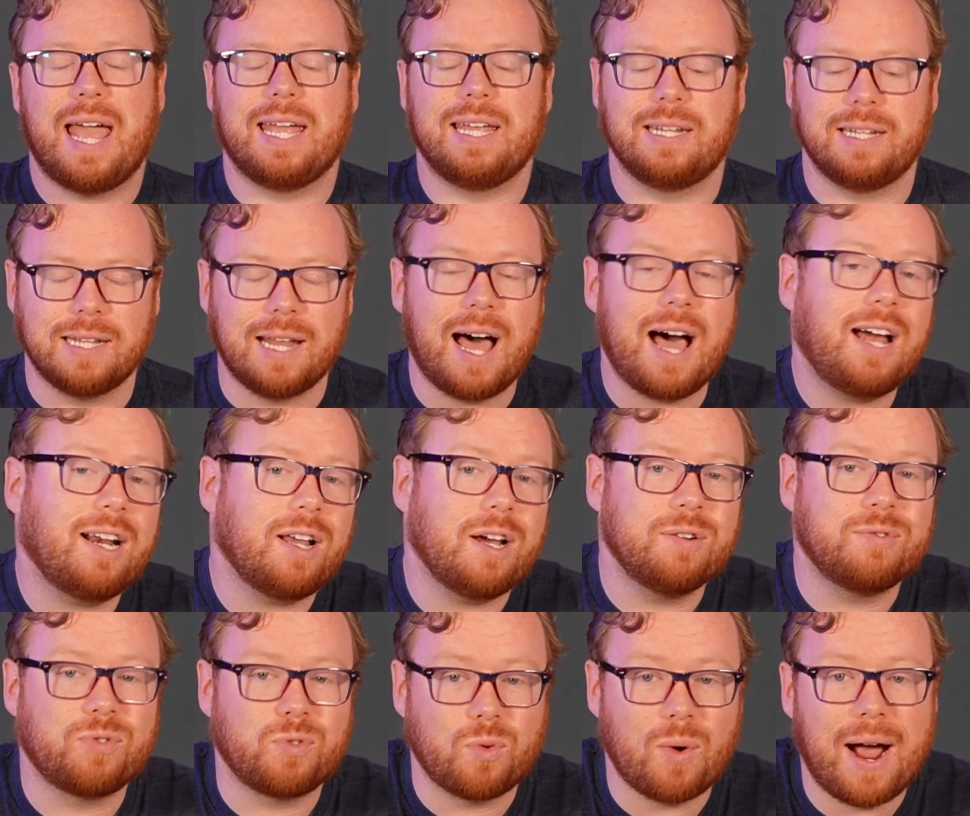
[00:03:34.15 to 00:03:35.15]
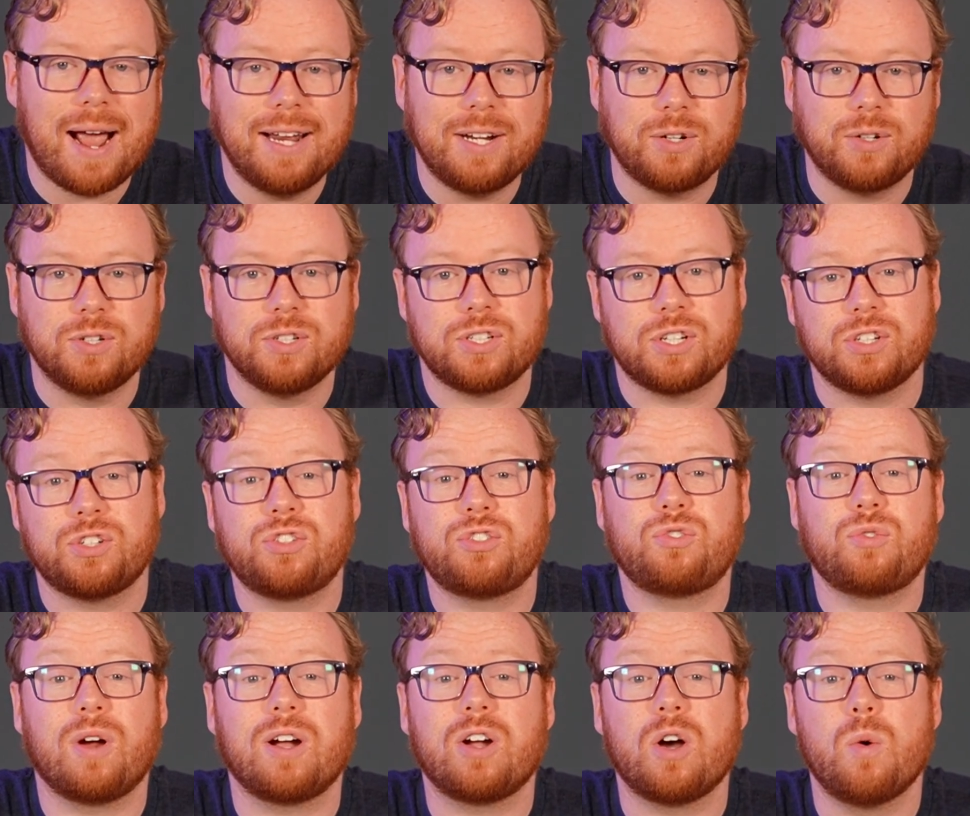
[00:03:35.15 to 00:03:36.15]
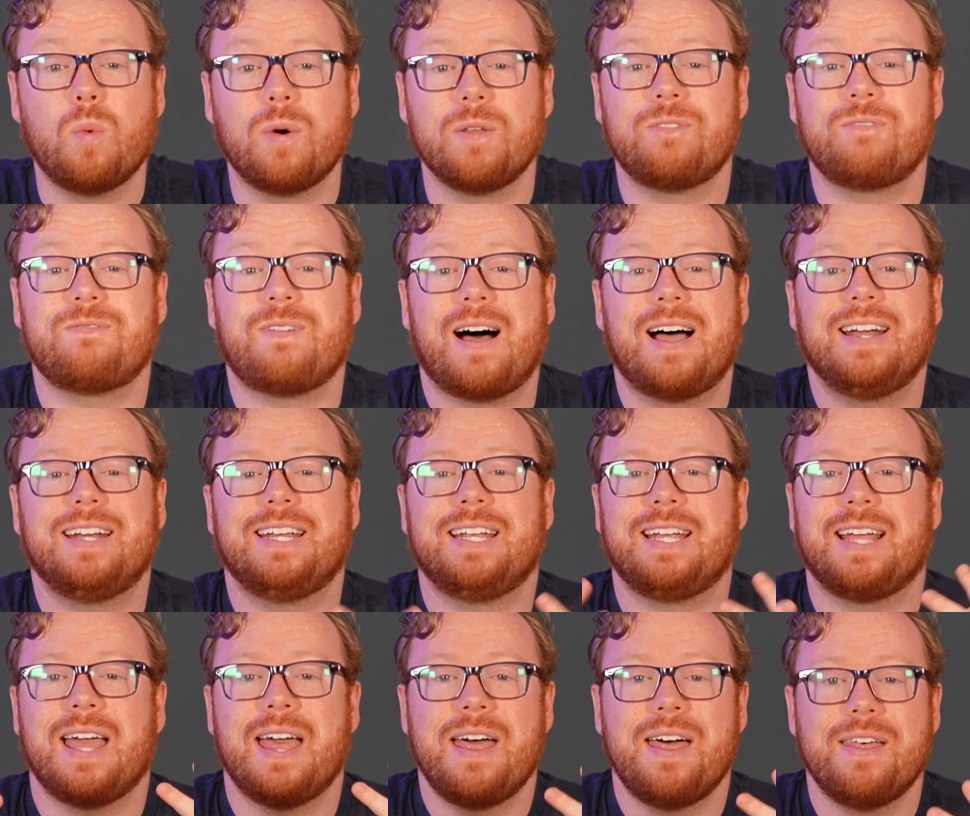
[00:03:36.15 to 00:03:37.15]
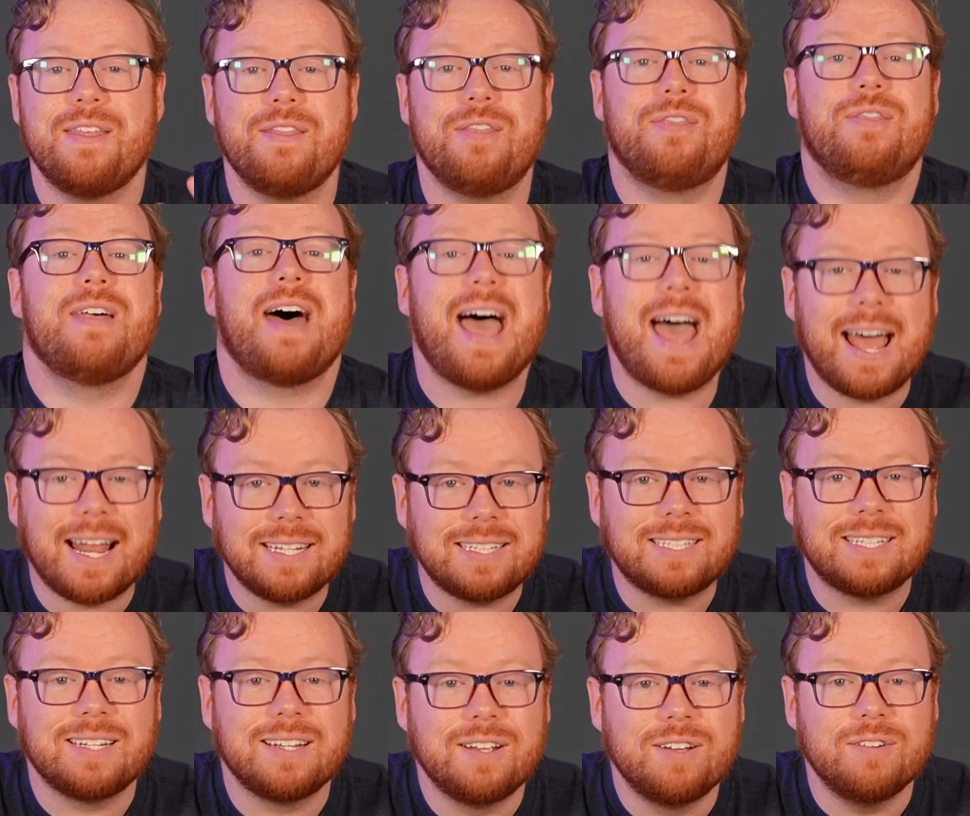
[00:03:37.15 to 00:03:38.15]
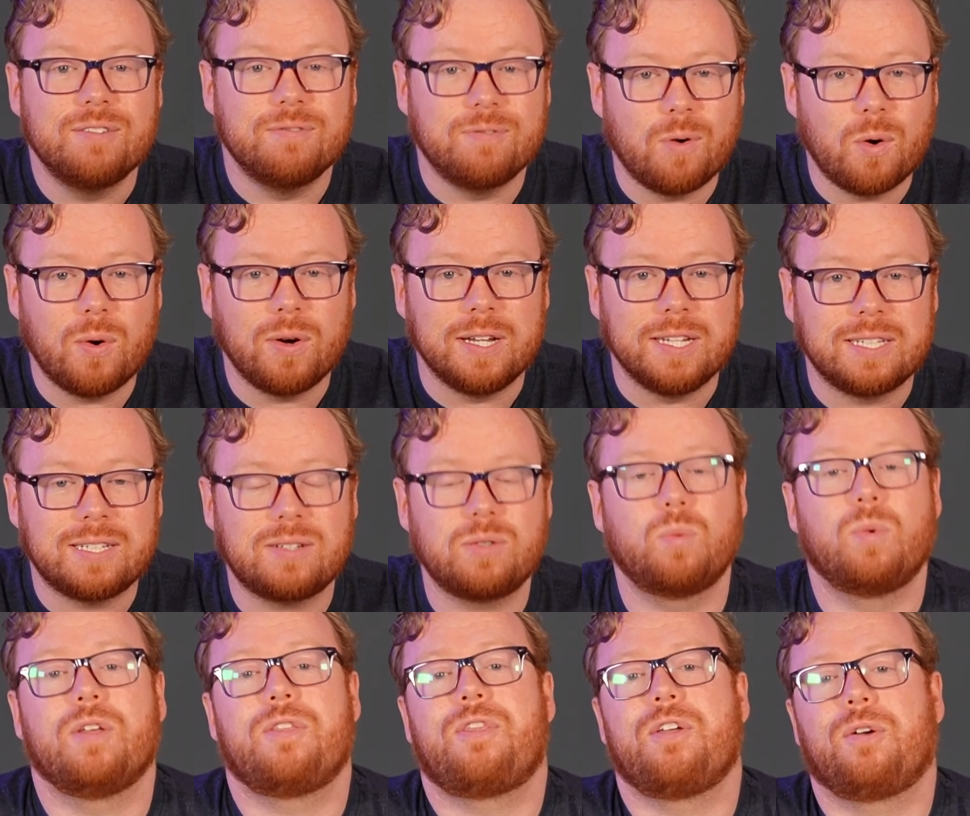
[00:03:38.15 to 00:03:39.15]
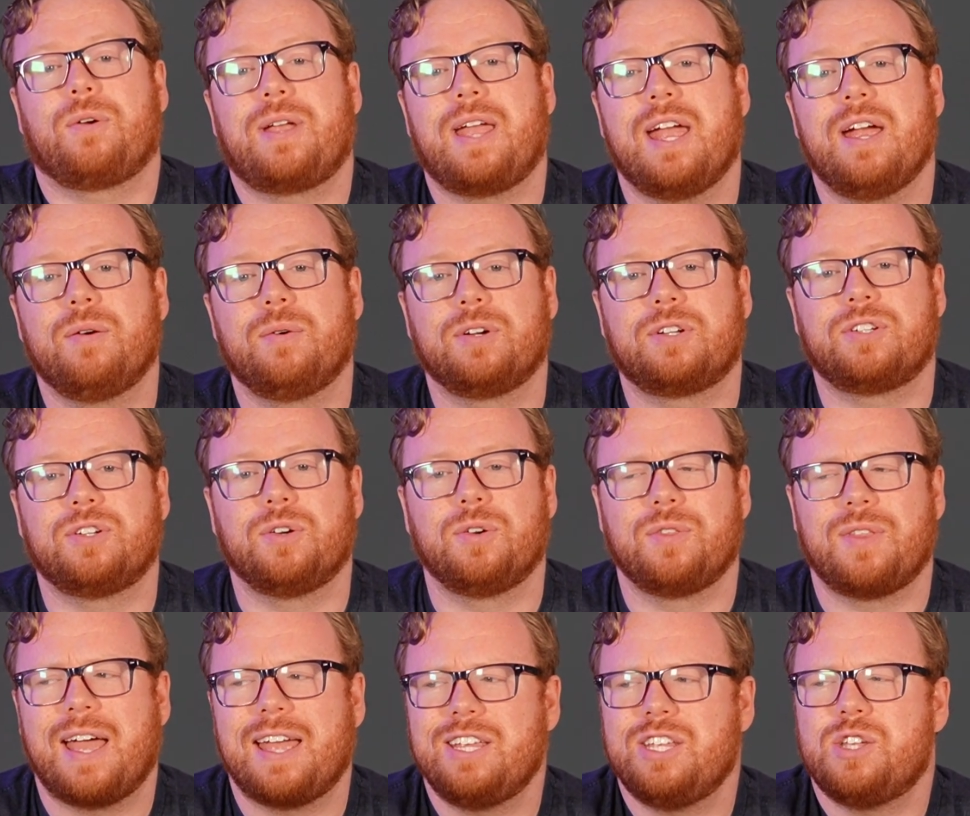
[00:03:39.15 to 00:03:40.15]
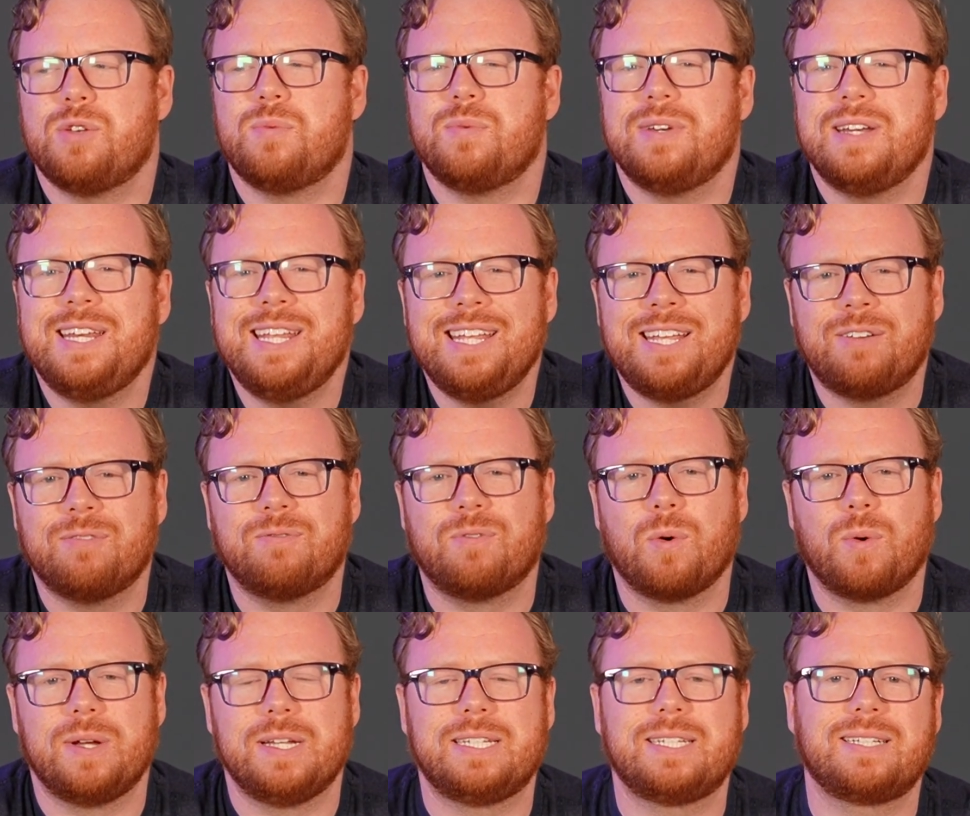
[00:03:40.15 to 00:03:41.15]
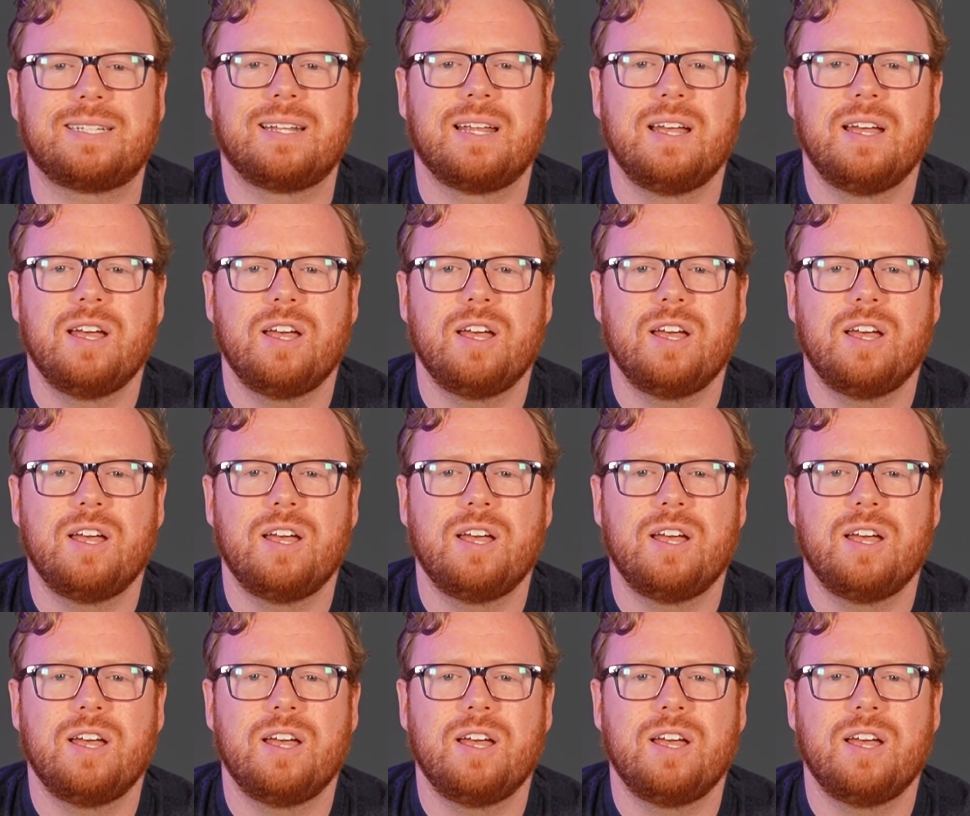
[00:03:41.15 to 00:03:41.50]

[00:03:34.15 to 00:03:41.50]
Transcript: A lot of writers struggle with finding that voice with their character, that unique voice.